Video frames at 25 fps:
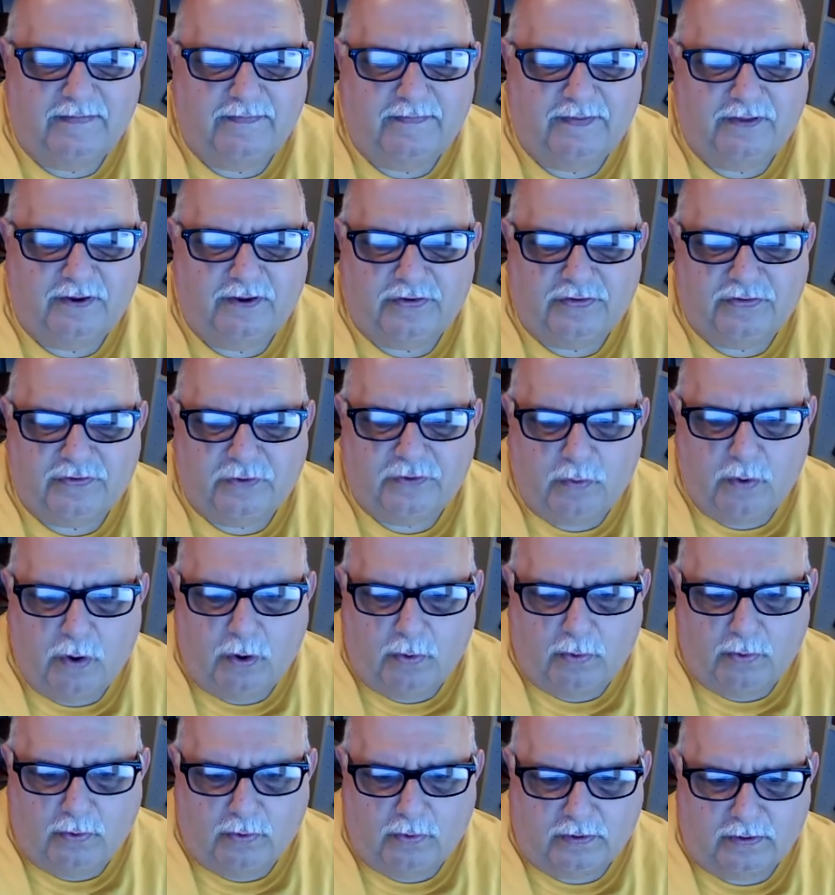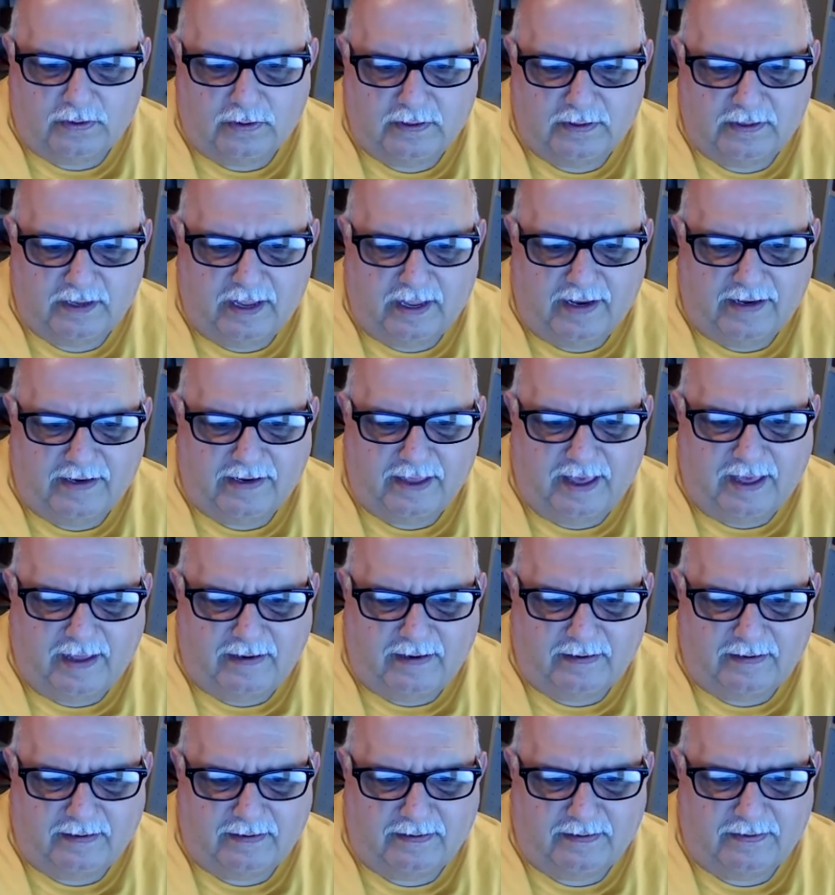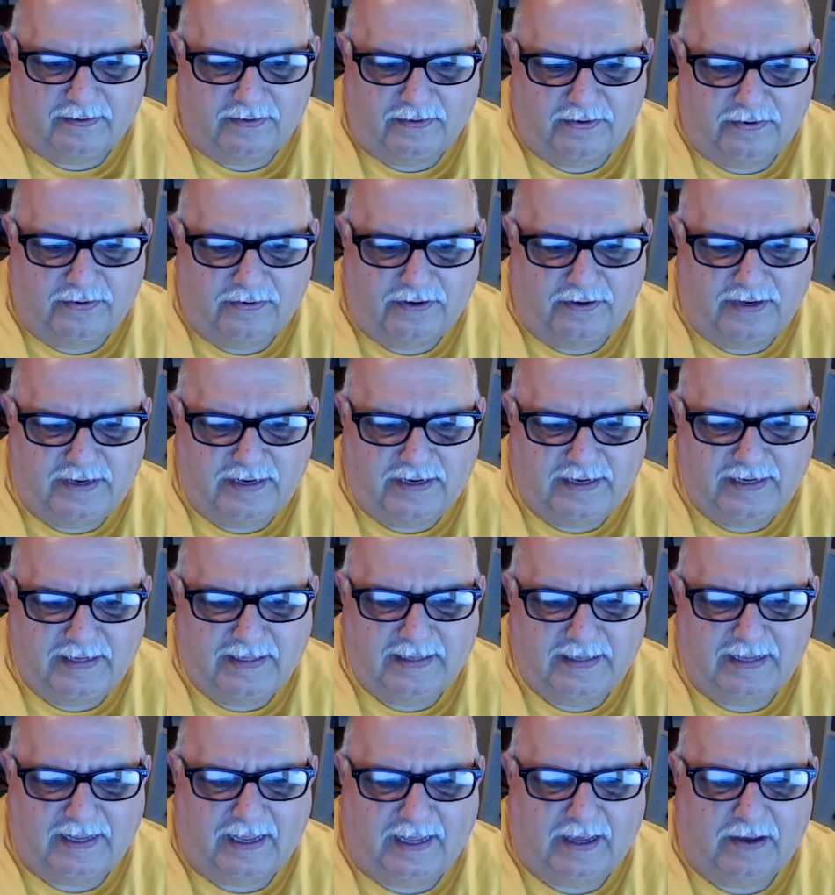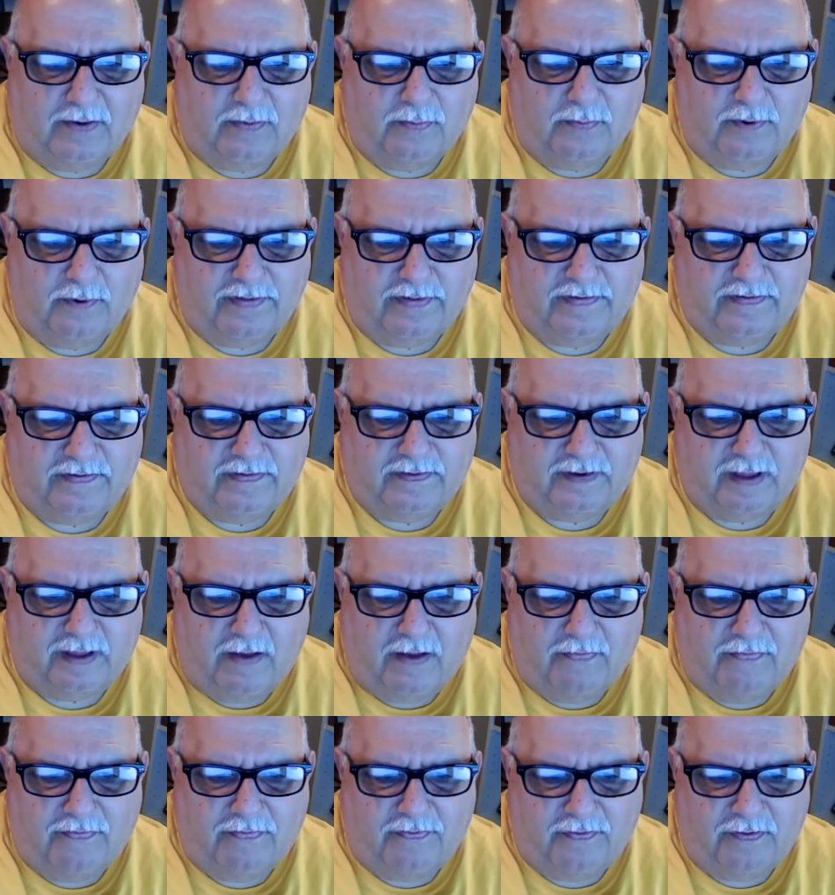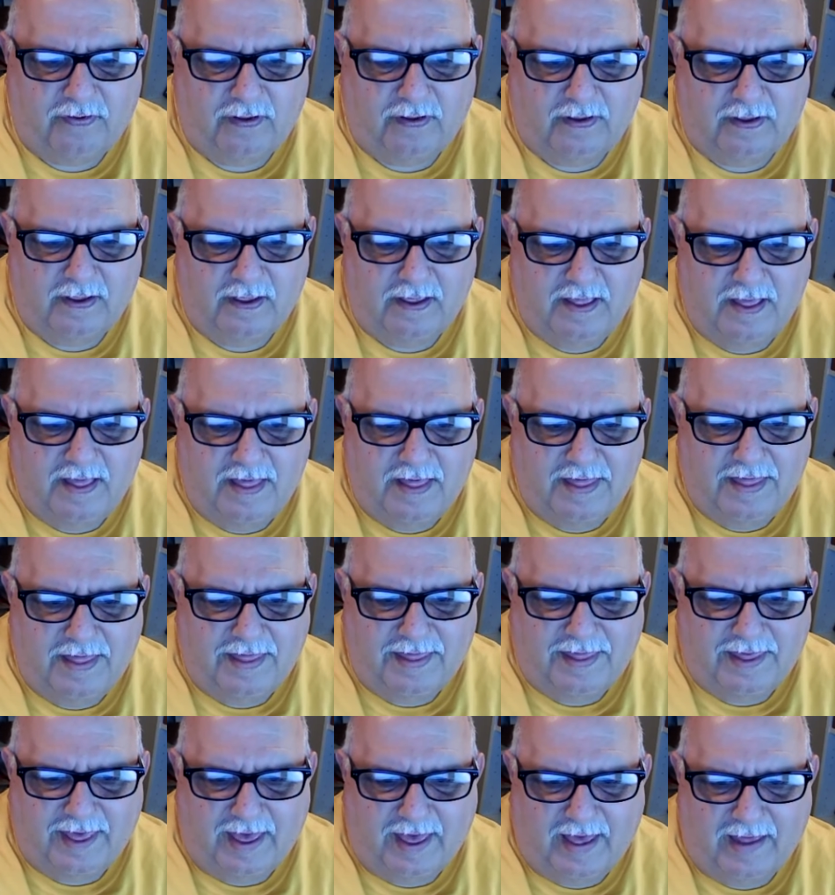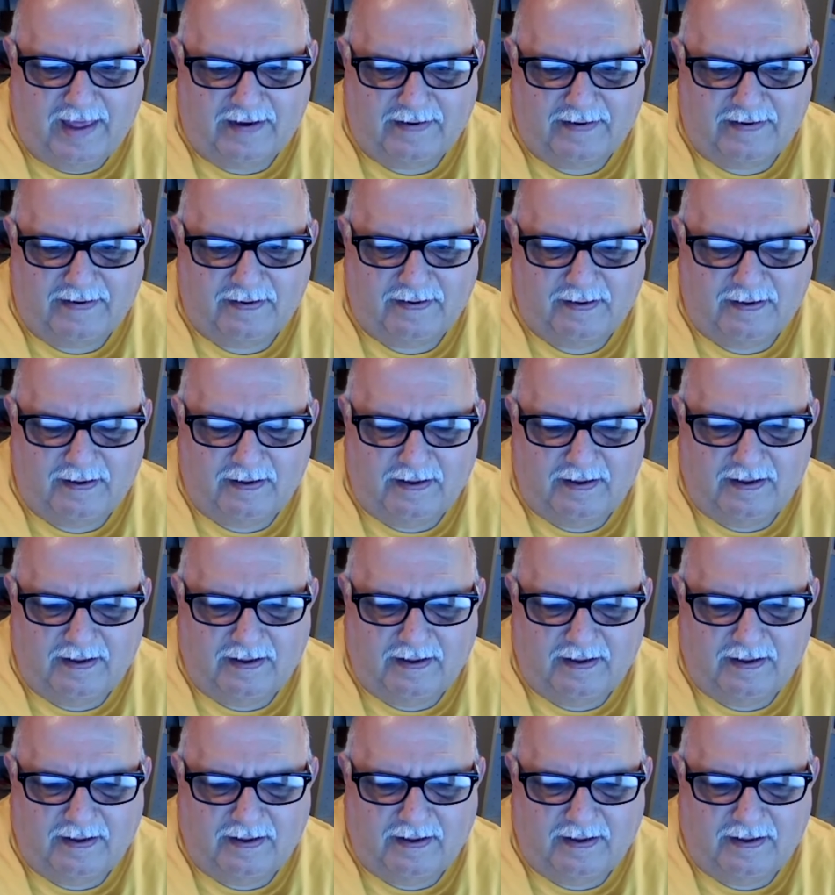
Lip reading: They're so old, and yet they're dealing with stuff that